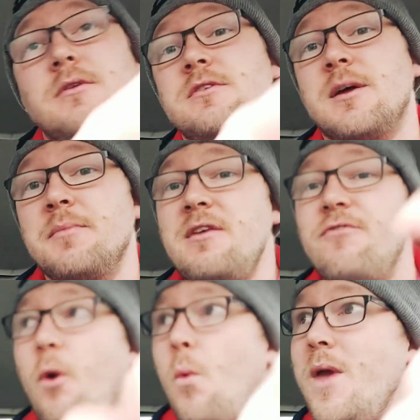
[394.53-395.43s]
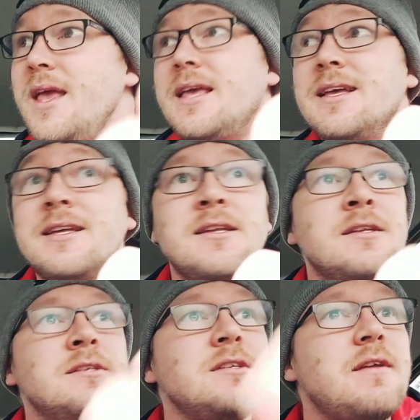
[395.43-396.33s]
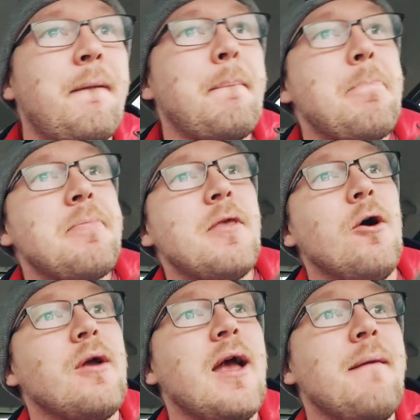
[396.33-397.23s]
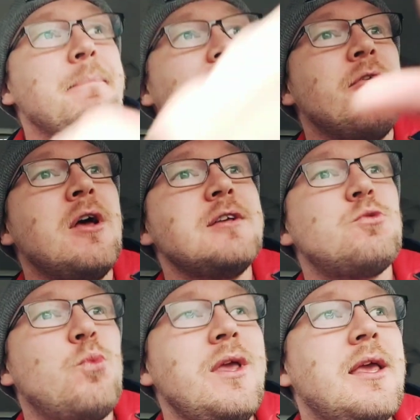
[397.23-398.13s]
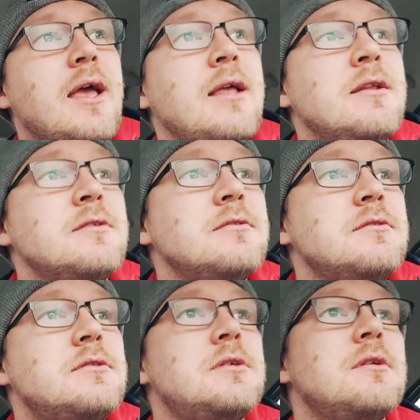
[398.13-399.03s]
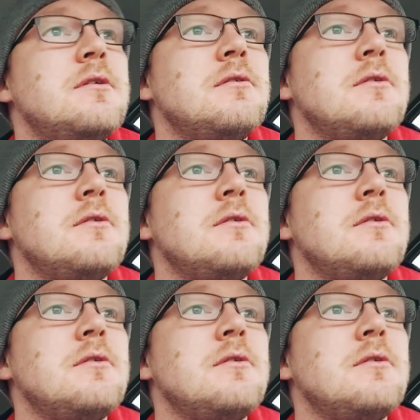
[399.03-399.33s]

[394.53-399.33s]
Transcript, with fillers: something for weekend. Okay, have a nice weekend.